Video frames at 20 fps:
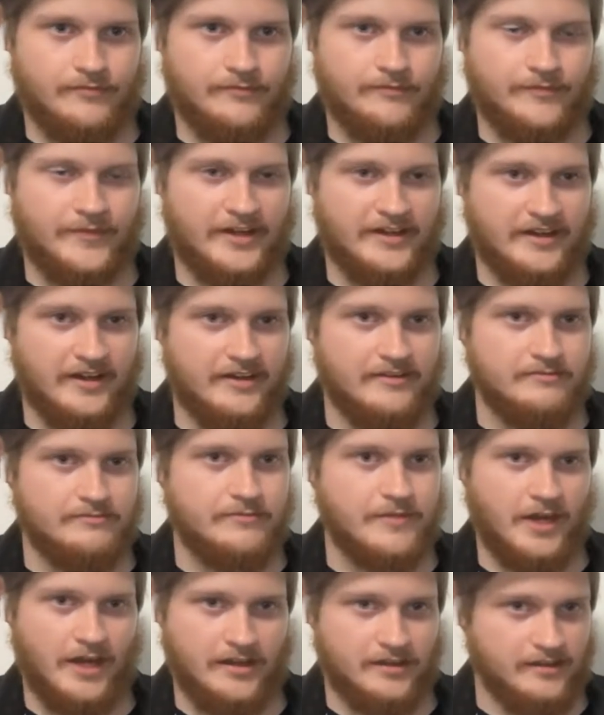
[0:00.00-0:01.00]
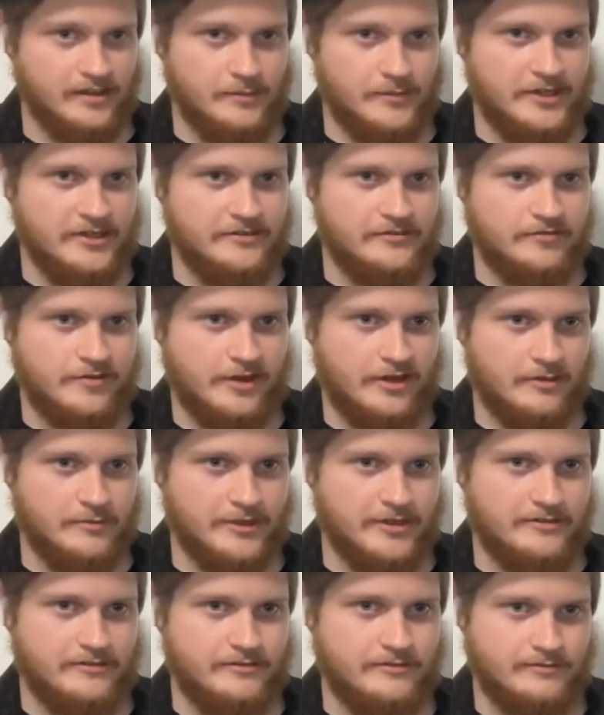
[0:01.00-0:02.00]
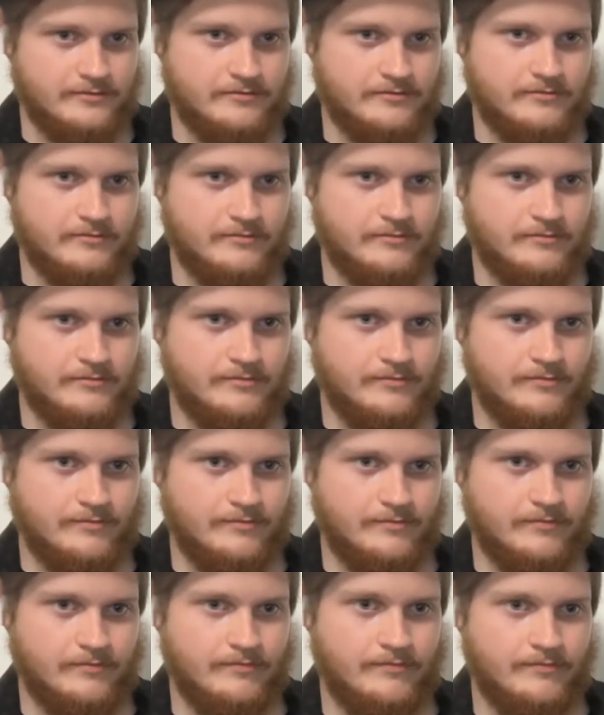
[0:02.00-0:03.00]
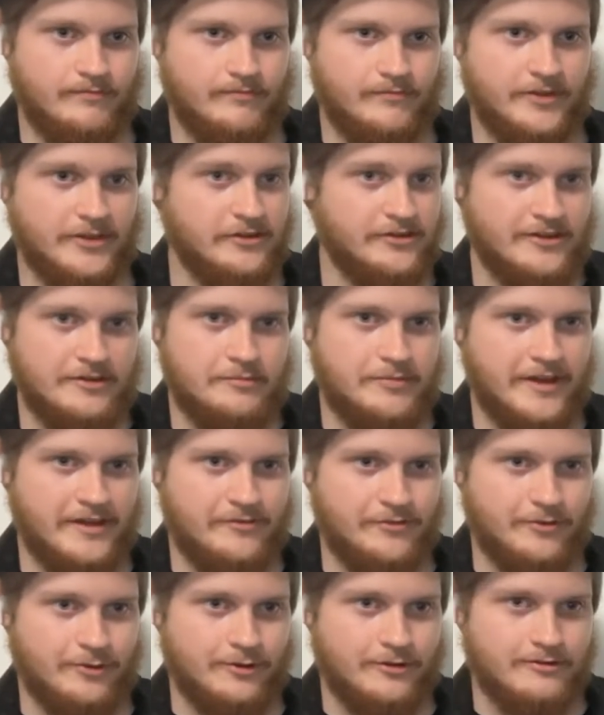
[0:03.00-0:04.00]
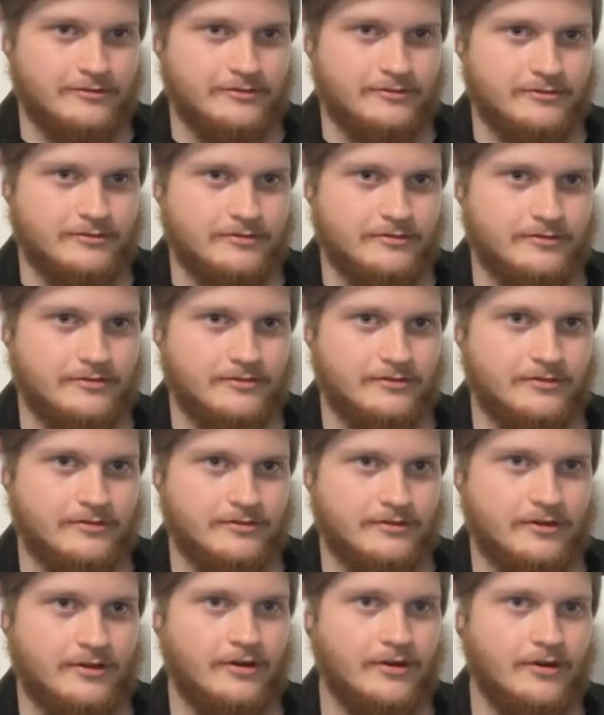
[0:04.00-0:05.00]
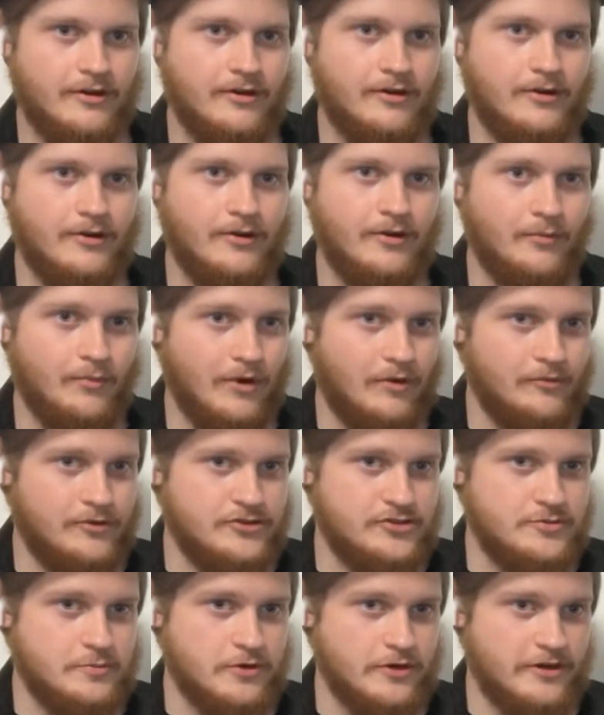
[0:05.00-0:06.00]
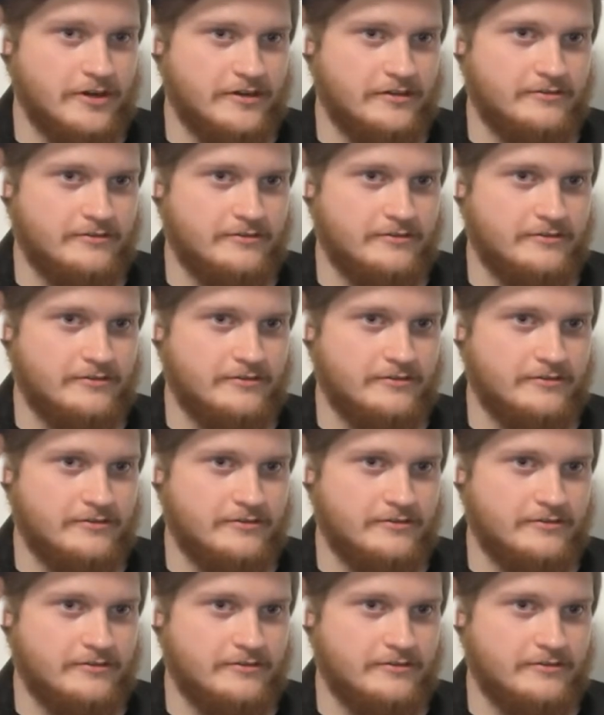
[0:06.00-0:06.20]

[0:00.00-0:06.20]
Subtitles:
Again, unlimited filament that you didn't pay for, what would you print?